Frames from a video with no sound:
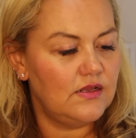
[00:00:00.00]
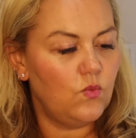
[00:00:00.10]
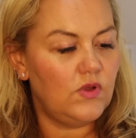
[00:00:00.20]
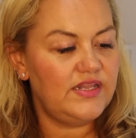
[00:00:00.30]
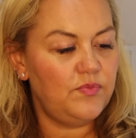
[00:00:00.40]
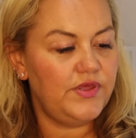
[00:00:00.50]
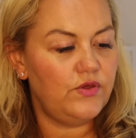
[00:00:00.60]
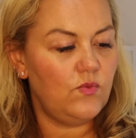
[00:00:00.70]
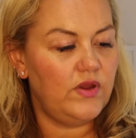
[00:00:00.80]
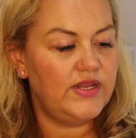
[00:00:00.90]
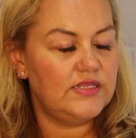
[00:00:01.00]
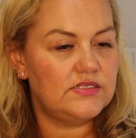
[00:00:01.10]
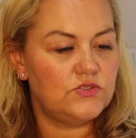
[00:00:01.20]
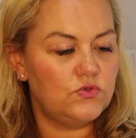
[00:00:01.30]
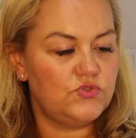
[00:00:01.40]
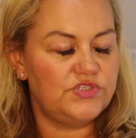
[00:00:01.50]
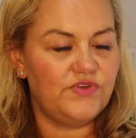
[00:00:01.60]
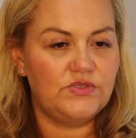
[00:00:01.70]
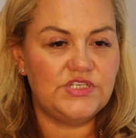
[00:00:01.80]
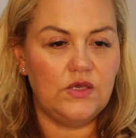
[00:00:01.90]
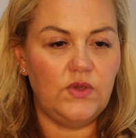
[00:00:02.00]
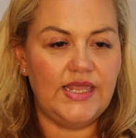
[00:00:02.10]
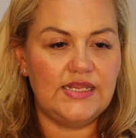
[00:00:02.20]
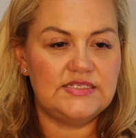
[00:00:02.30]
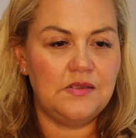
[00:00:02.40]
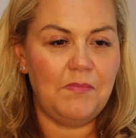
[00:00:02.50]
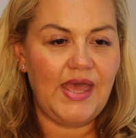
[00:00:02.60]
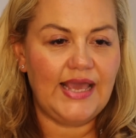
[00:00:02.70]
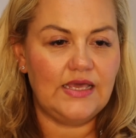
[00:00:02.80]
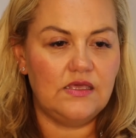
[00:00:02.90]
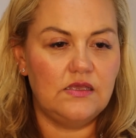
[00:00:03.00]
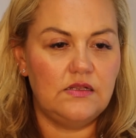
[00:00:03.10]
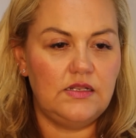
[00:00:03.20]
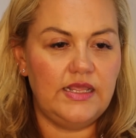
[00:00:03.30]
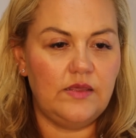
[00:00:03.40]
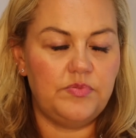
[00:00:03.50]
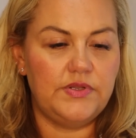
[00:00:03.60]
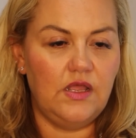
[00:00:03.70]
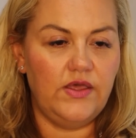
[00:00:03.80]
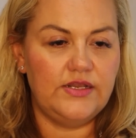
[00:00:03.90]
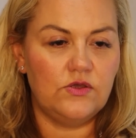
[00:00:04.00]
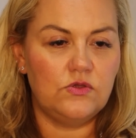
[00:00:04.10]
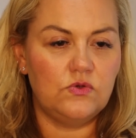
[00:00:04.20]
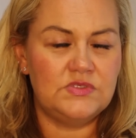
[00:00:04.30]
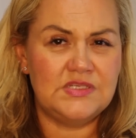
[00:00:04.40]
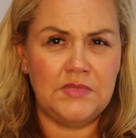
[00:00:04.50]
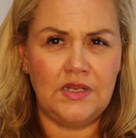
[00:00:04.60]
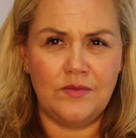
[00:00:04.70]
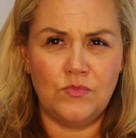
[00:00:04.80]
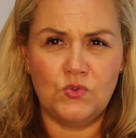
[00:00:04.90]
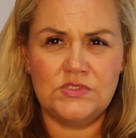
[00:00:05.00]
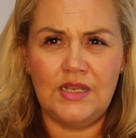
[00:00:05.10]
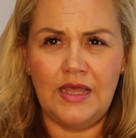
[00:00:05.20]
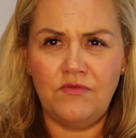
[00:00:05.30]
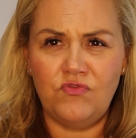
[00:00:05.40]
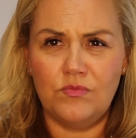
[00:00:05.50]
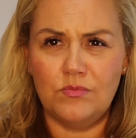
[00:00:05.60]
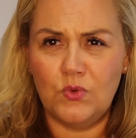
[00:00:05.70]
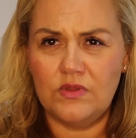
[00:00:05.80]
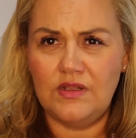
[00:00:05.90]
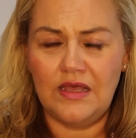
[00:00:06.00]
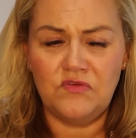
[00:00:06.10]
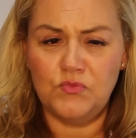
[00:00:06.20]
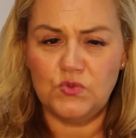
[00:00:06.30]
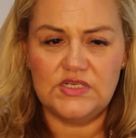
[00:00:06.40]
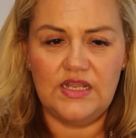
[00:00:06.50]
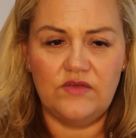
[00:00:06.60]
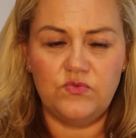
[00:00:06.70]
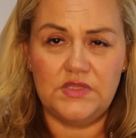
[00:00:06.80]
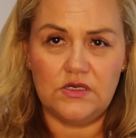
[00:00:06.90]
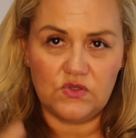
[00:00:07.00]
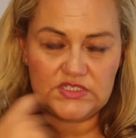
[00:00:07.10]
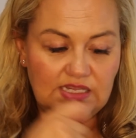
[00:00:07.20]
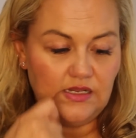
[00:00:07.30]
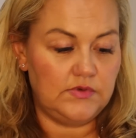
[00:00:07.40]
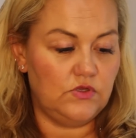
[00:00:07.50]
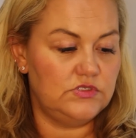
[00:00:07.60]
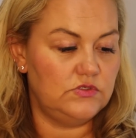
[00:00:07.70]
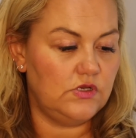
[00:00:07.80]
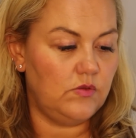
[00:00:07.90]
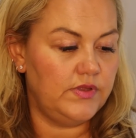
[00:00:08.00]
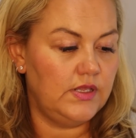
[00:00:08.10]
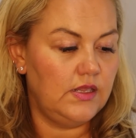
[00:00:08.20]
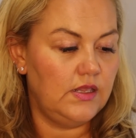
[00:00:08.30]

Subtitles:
What lippy are you wearing in this gorgeous photo? It is a MAC lip liner called something like More to Love, More Than Love, More to Love, with the glossier lip gloss on top.